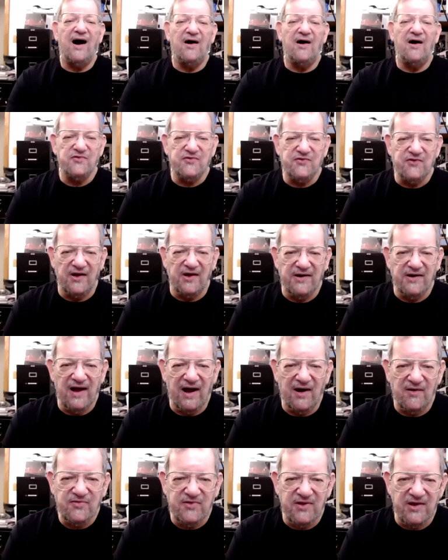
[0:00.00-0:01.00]
I'll send
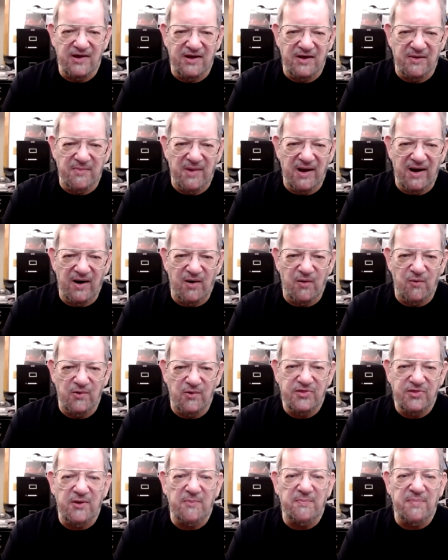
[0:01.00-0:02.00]
out the email
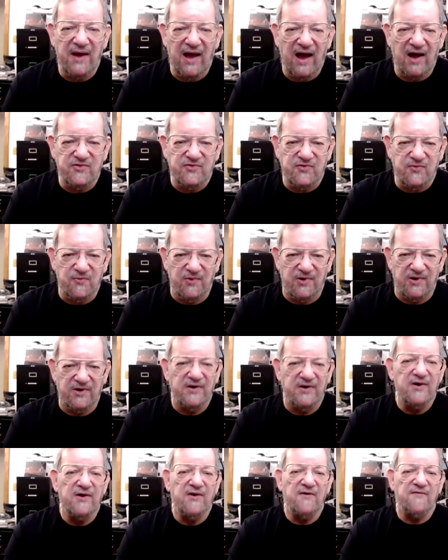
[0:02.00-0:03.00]
with the
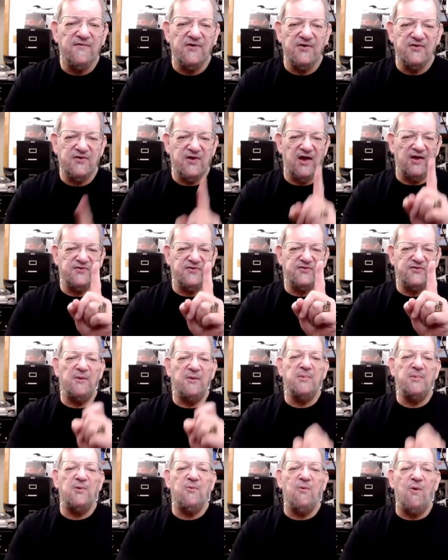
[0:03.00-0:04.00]
password for test
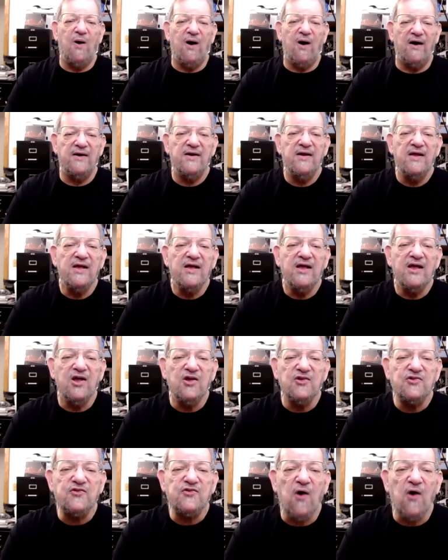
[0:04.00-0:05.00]
number one.
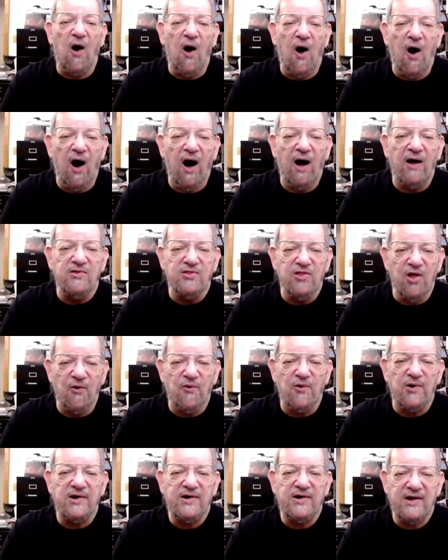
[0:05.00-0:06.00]
It's all
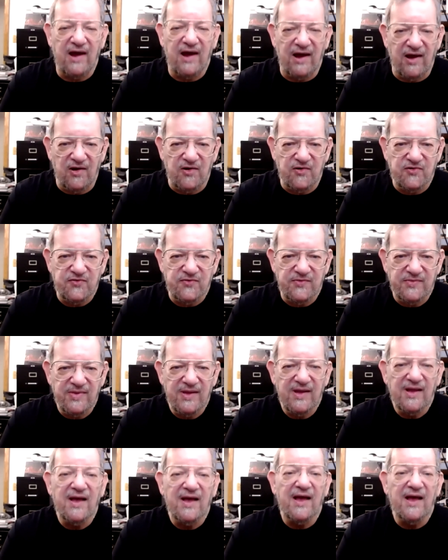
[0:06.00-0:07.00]
lowercase.
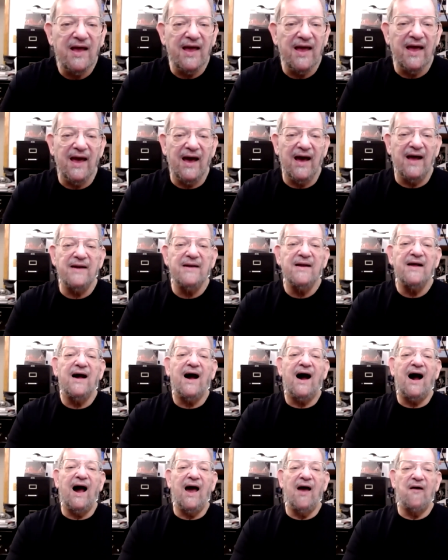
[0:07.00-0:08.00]
And
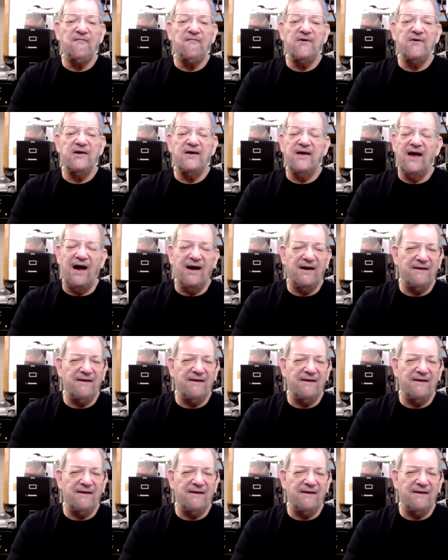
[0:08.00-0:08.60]
every